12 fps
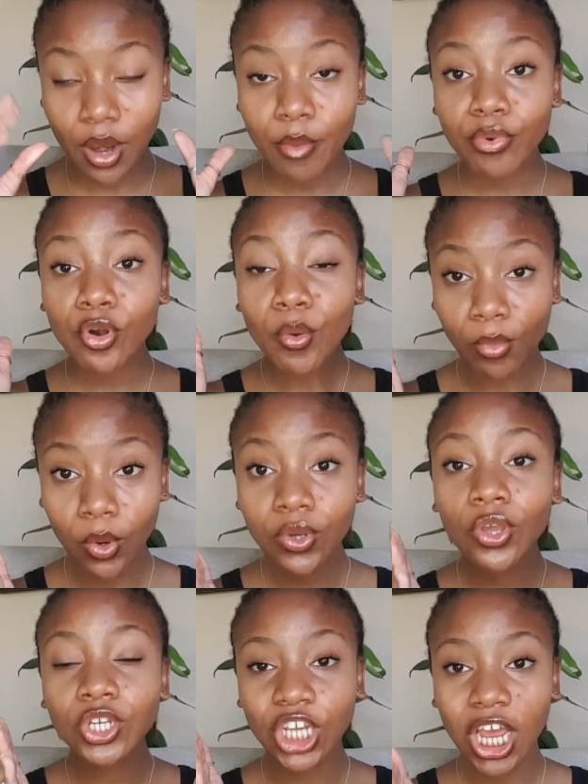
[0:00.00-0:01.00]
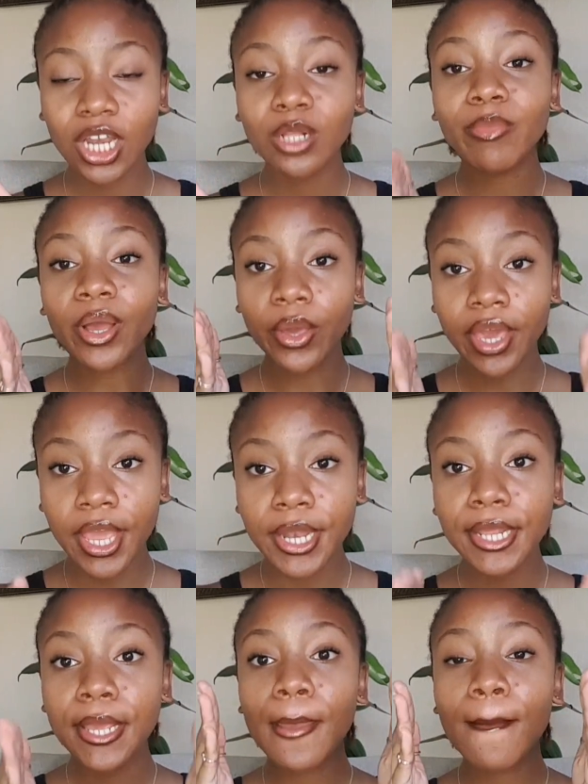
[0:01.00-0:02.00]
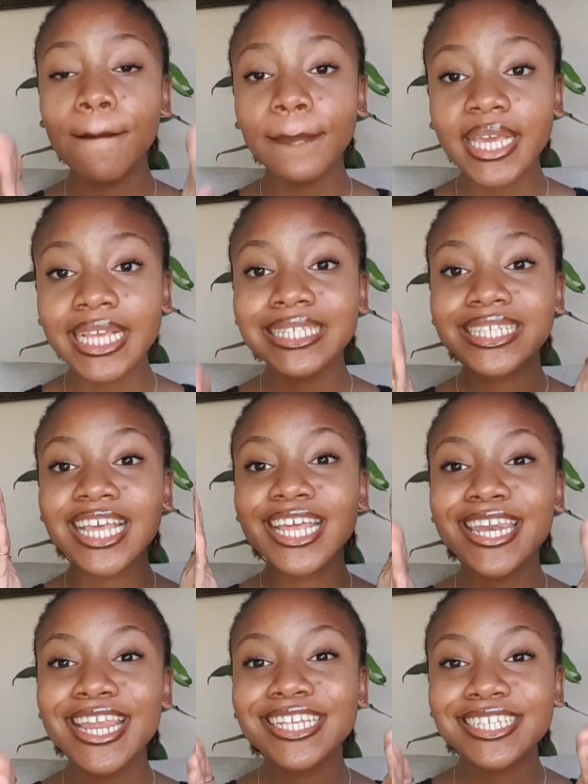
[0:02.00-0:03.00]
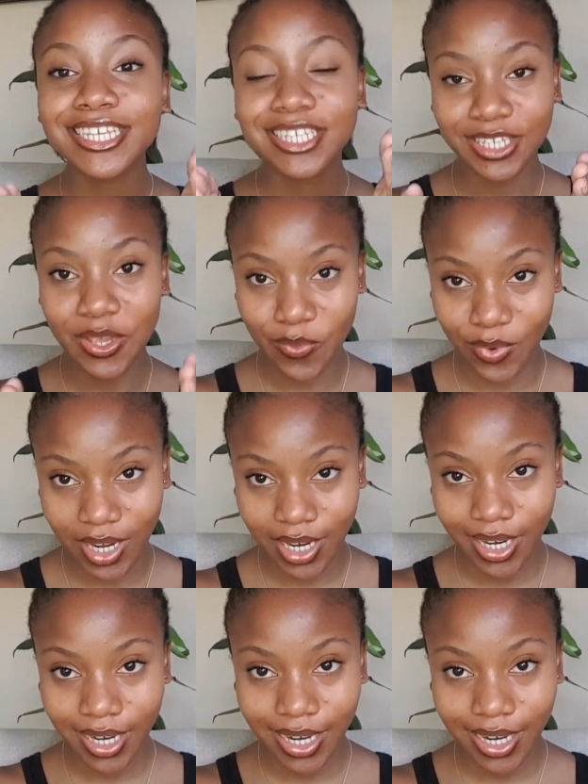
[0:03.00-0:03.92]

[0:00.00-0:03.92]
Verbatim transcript: Promote your channel by any means necessary.